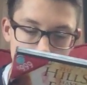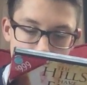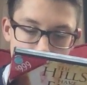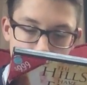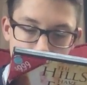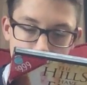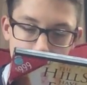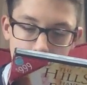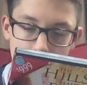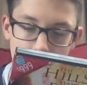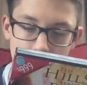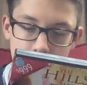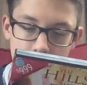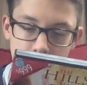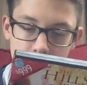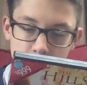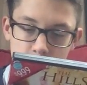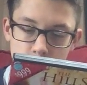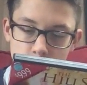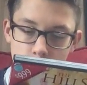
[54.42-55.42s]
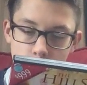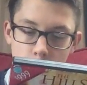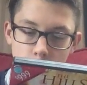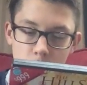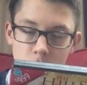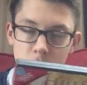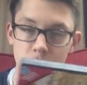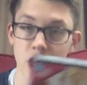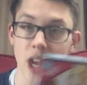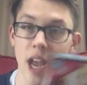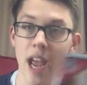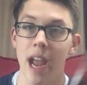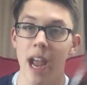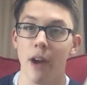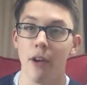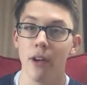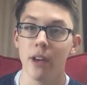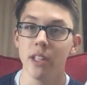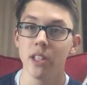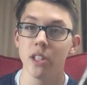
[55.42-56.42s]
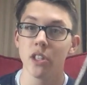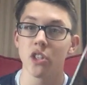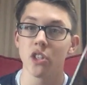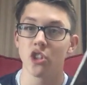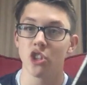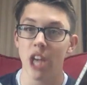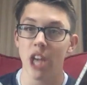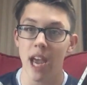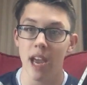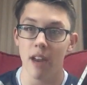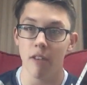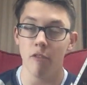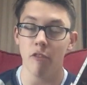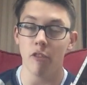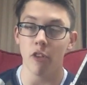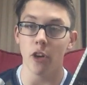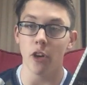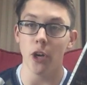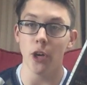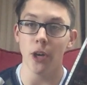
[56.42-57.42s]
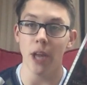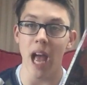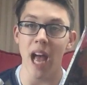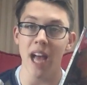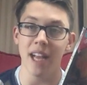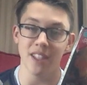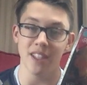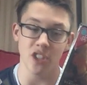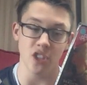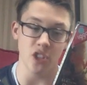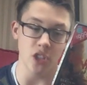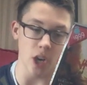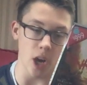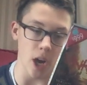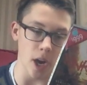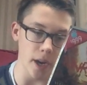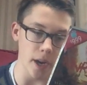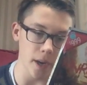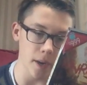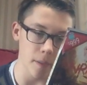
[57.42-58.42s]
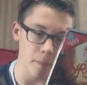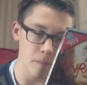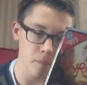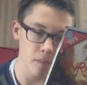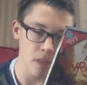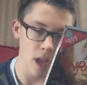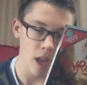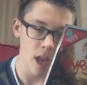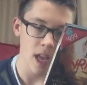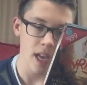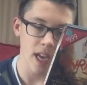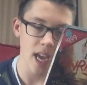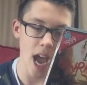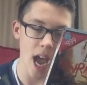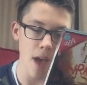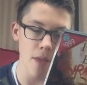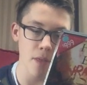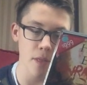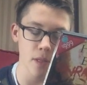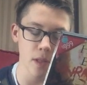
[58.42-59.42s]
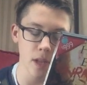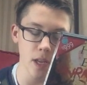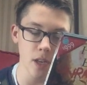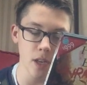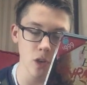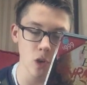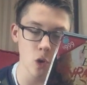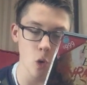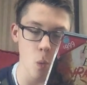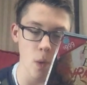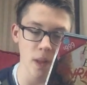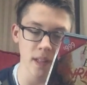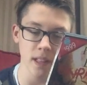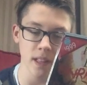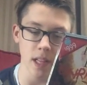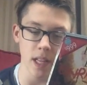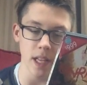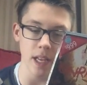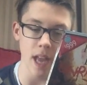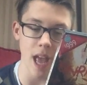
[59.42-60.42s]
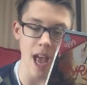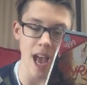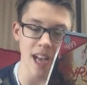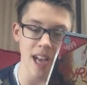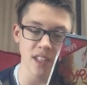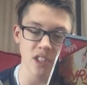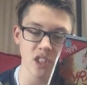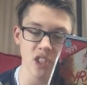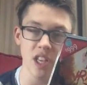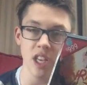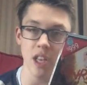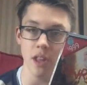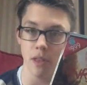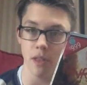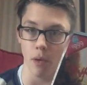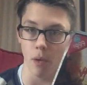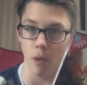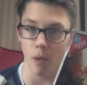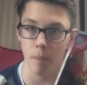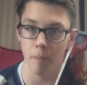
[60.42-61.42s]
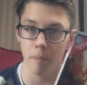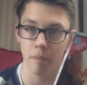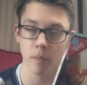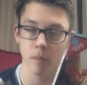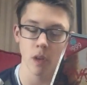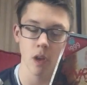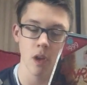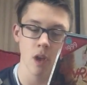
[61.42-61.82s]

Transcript: And stars Aaron Stanford as Doug, Kathleen Quinlan as Ethel,